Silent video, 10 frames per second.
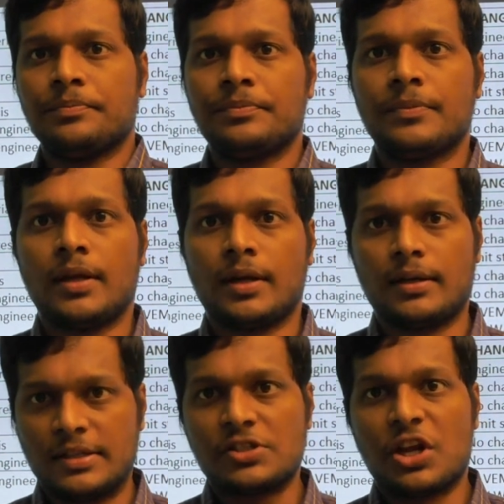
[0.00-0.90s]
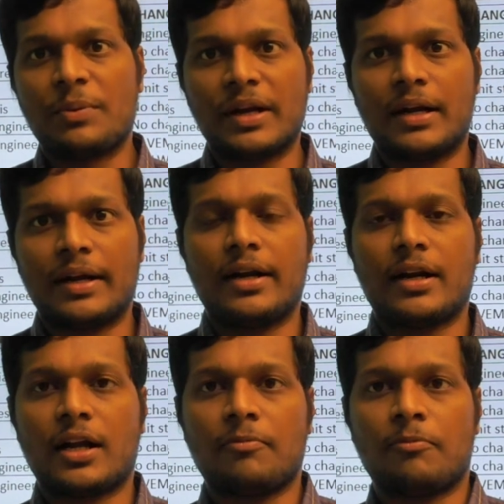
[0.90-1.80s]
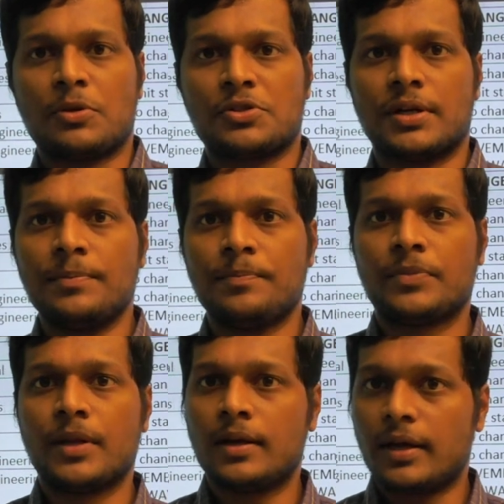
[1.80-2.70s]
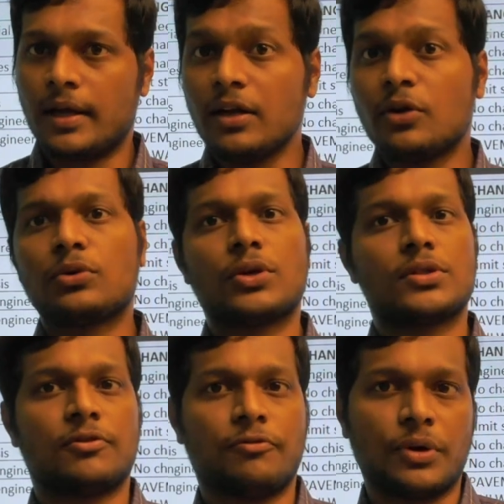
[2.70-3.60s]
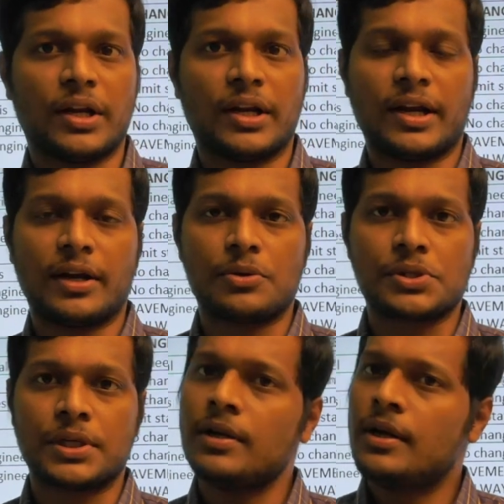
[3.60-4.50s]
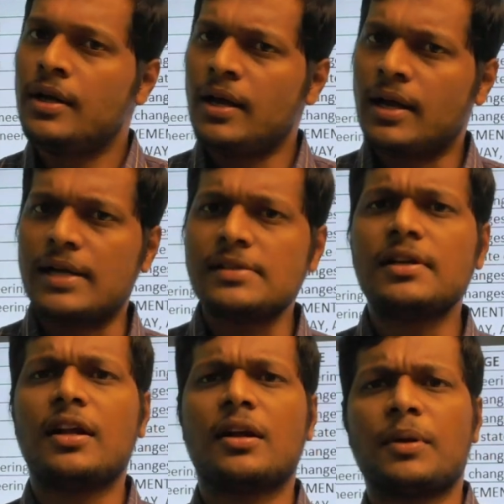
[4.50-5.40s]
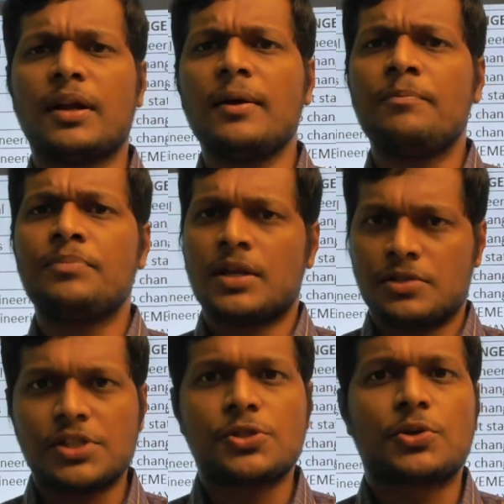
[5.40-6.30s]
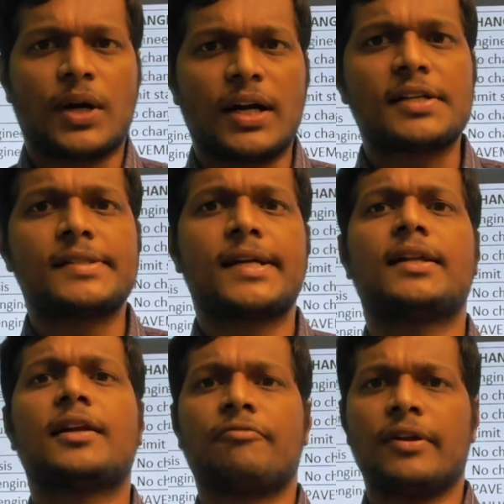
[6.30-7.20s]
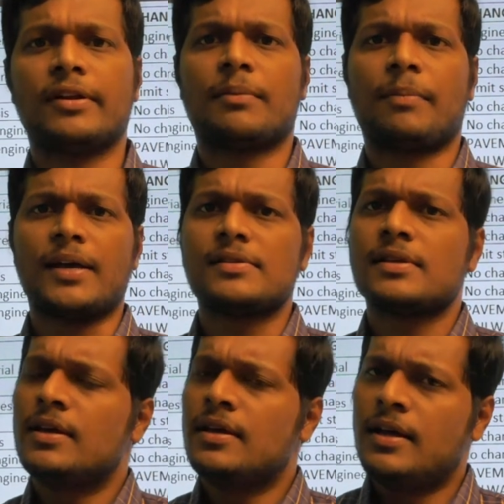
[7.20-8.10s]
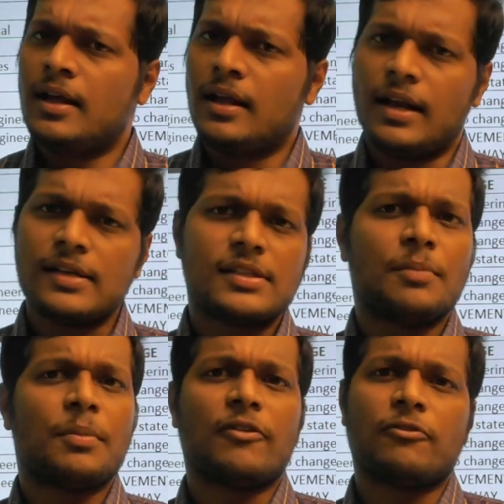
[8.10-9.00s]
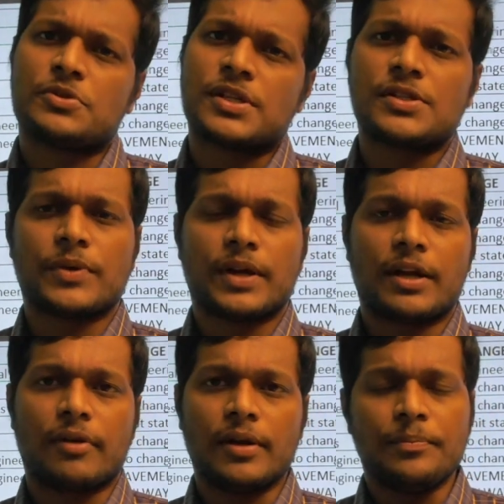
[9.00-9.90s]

uh, this numerical data type question in 2014 gate question considerably just to understand that fill in the blanks less number of questions were given